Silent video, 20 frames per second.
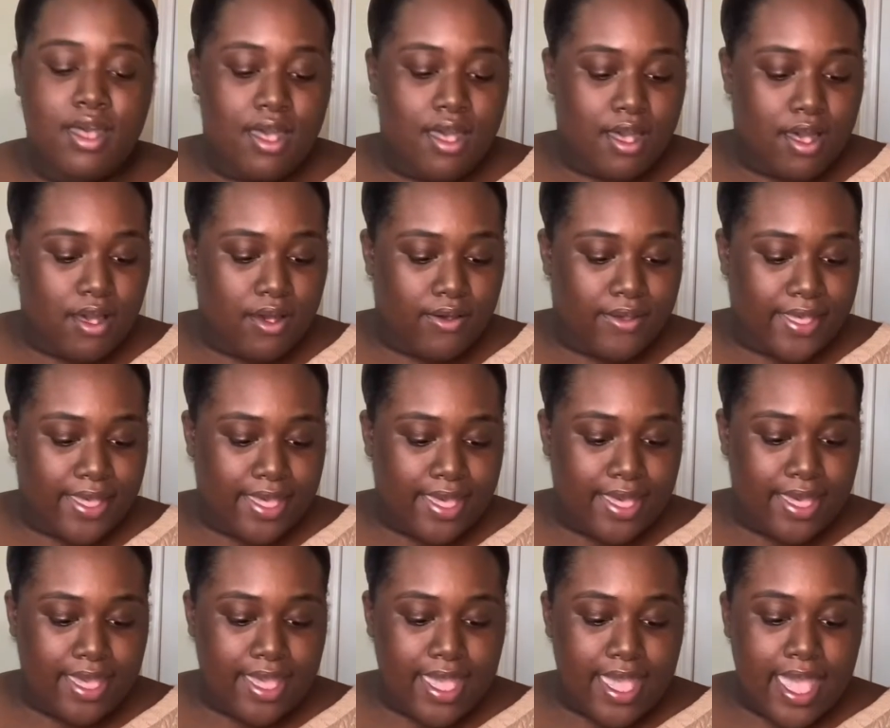
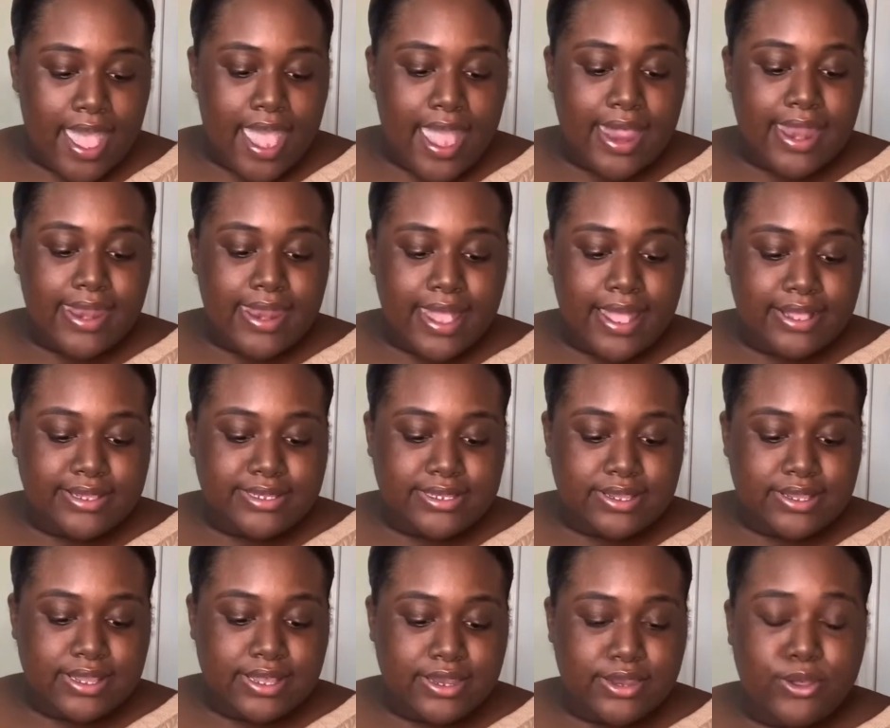Okay, next you
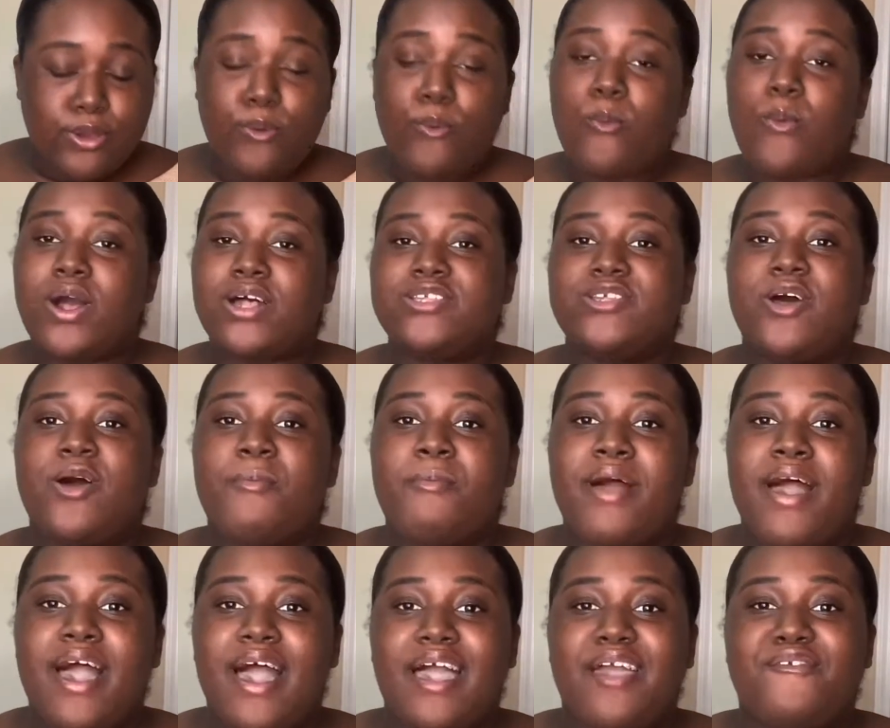can do what's on my
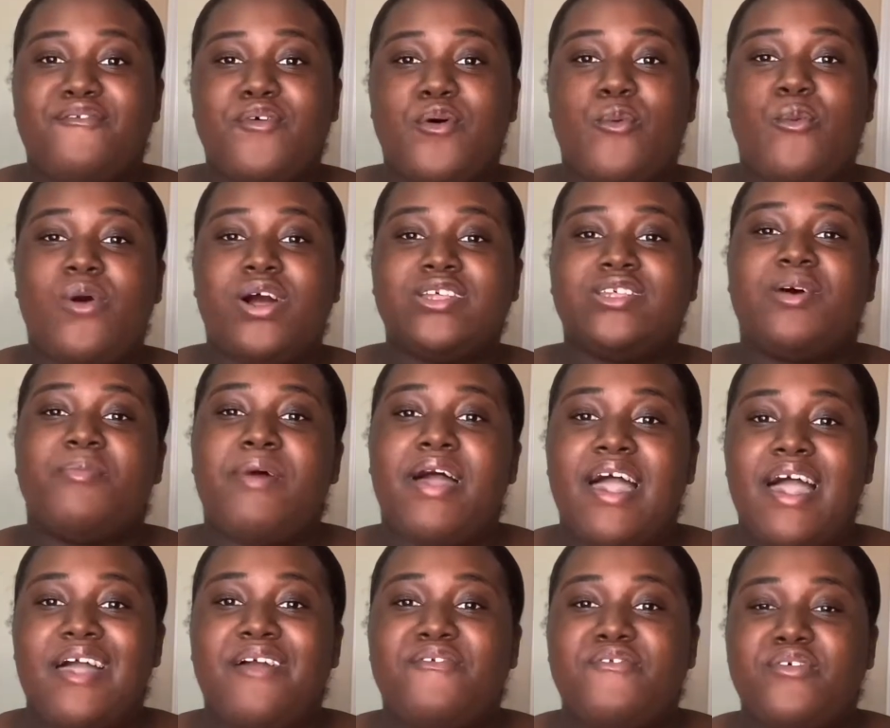iPhone. What's on my
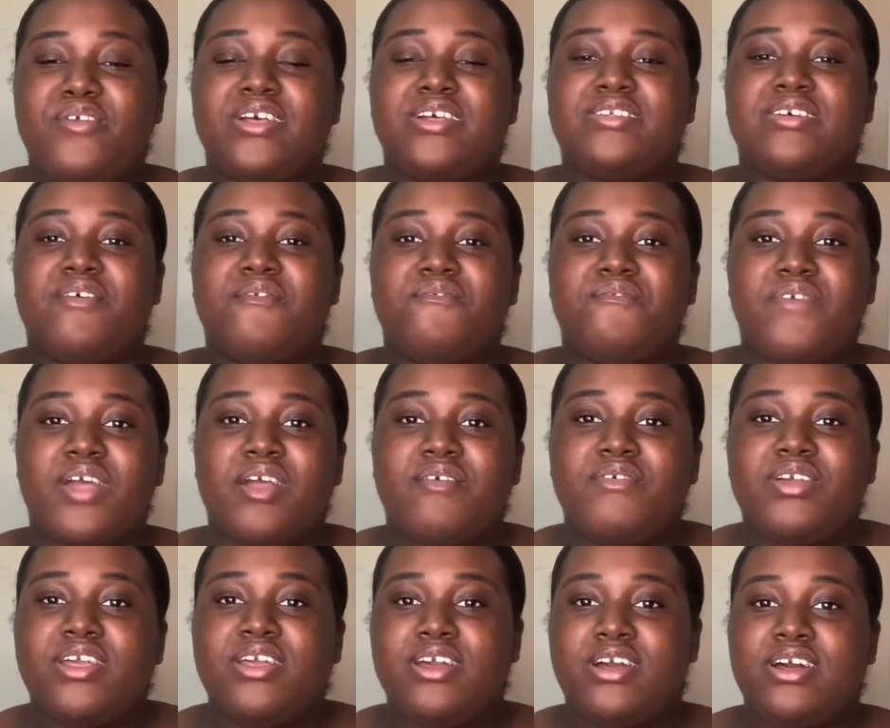iPhone is a very
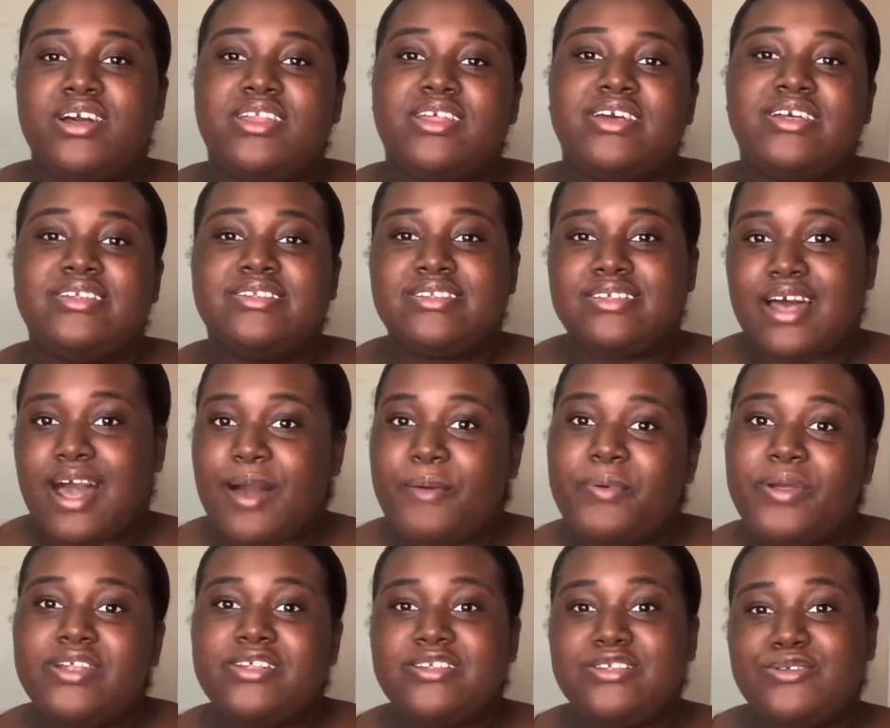good topic
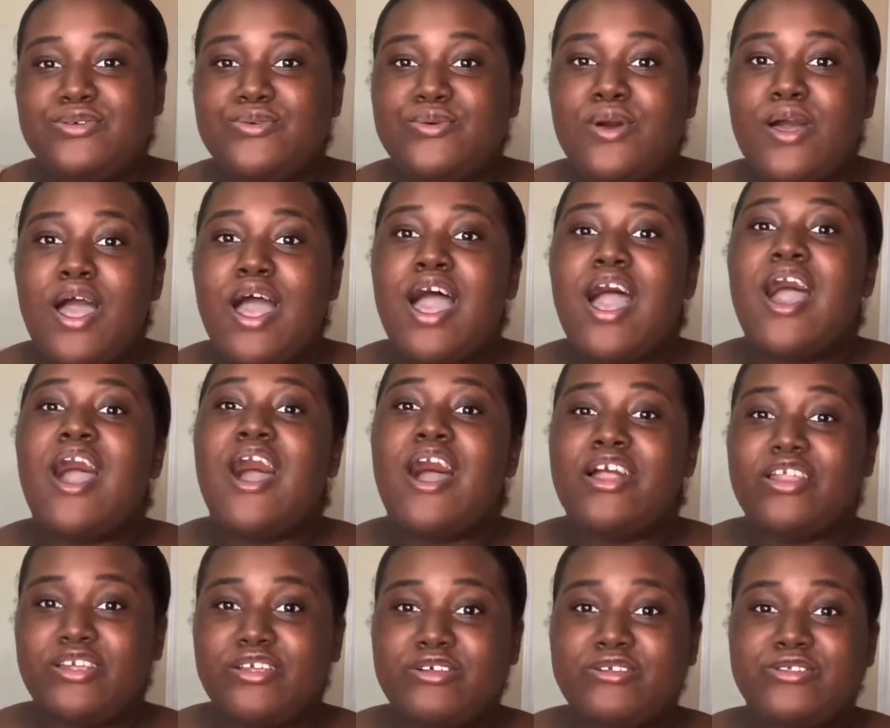to do on
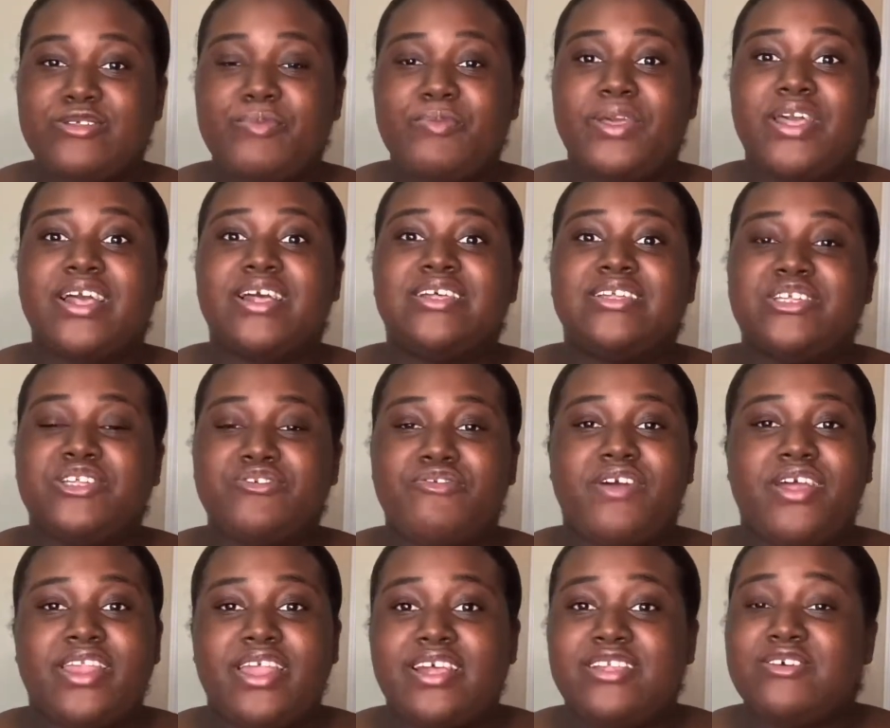YouTube because it's
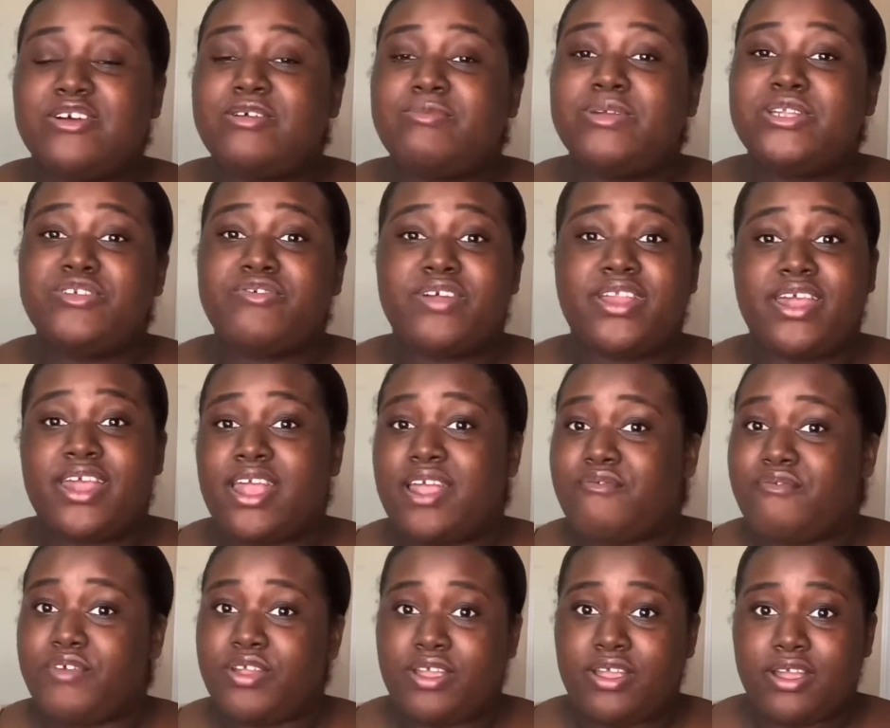trending. It's going to be trending every
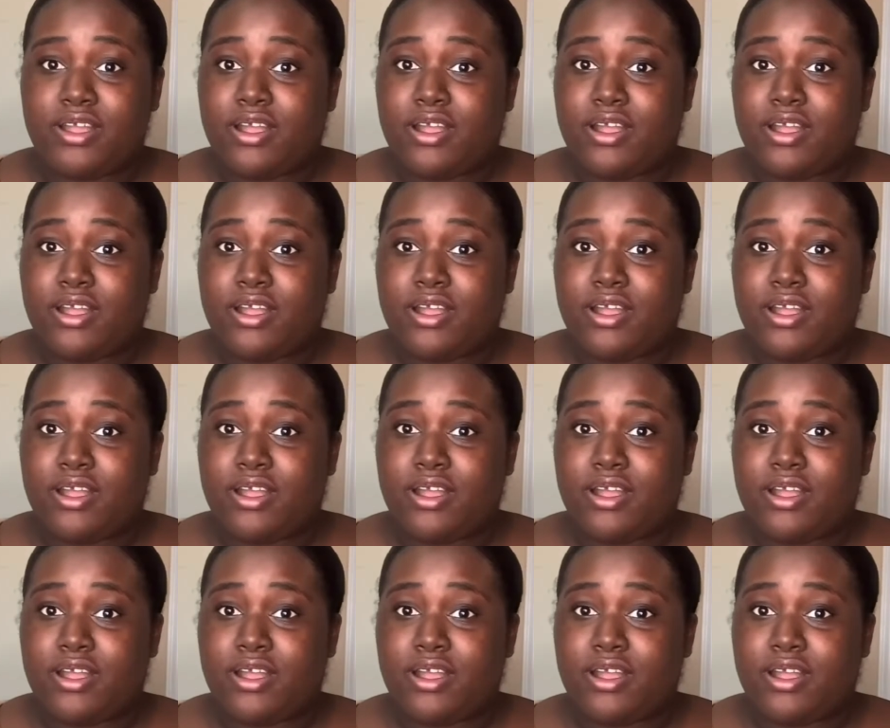year.